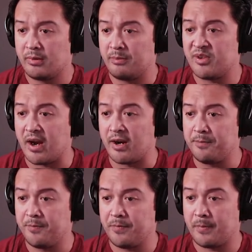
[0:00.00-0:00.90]
I'm scared.
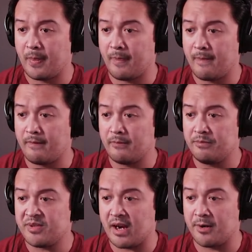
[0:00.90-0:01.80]

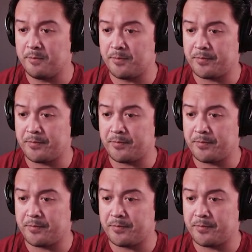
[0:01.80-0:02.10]
I'm scared.